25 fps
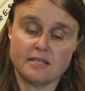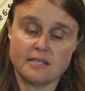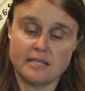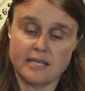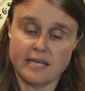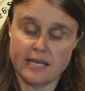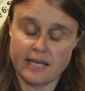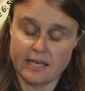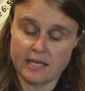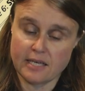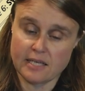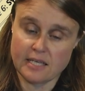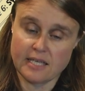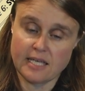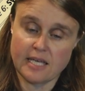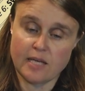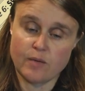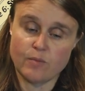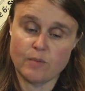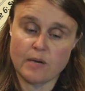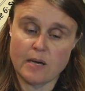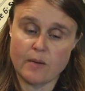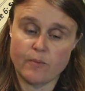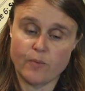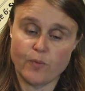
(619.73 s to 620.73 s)
then
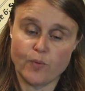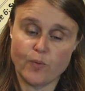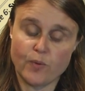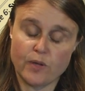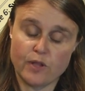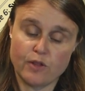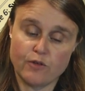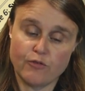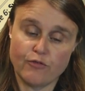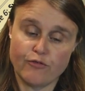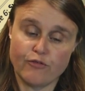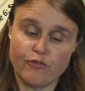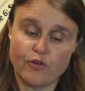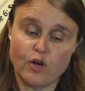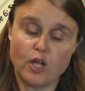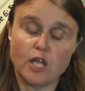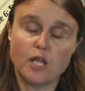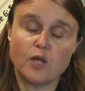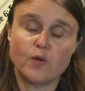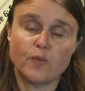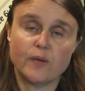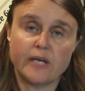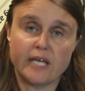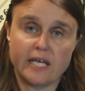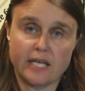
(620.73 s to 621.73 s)
came up with the
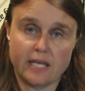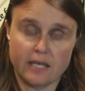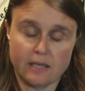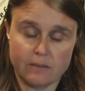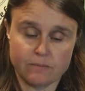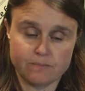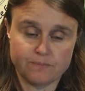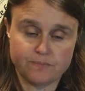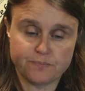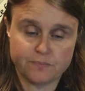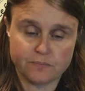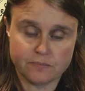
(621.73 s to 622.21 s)
following